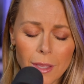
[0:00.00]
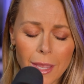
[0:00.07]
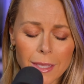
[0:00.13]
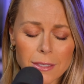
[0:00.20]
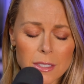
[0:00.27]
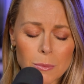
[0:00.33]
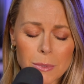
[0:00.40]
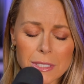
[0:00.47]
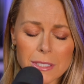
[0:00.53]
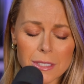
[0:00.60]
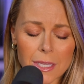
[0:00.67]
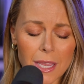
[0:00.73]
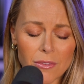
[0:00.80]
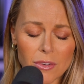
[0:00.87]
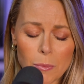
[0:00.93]
and to be
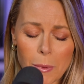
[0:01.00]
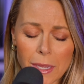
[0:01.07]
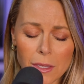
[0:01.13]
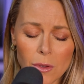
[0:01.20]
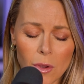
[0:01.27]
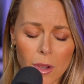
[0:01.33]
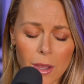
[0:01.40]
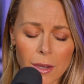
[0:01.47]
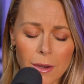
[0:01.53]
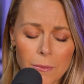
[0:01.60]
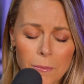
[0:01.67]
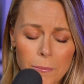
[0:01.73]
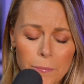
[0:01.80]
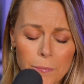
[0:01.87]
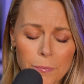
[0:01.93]
saved by you,
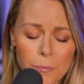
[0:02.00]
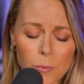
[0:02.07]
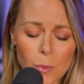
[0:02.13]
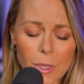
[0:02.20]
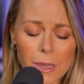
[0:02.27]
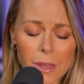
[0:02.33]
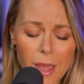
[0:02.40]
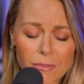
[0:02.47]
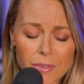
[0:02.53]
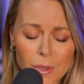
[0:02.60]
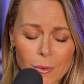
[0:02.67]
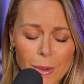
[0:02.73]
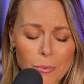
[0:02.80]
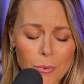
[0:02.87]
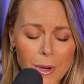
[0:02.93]
God. We love you.
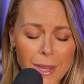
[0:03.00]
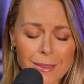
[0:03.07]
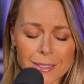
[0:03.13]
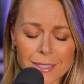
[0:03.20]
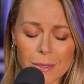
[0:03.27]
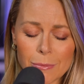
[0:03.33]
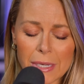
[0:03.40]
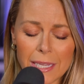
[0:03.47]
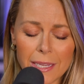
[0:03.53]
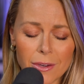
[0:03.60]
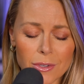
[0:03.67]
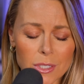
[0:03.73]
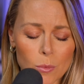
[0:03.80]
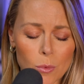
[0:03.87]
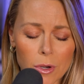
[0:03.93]
I pray that somebody
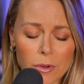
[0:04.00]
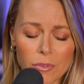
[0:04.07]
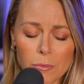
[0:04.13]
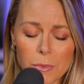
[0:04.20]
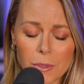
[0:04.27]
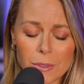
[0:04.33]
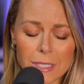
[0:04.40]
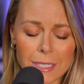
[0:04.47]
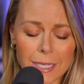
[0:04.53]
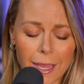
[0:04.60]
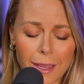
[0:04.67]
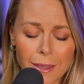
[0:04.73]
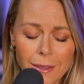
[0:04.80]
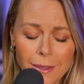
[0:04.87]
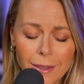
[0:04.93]
hears a word from you
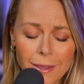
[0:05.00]
today.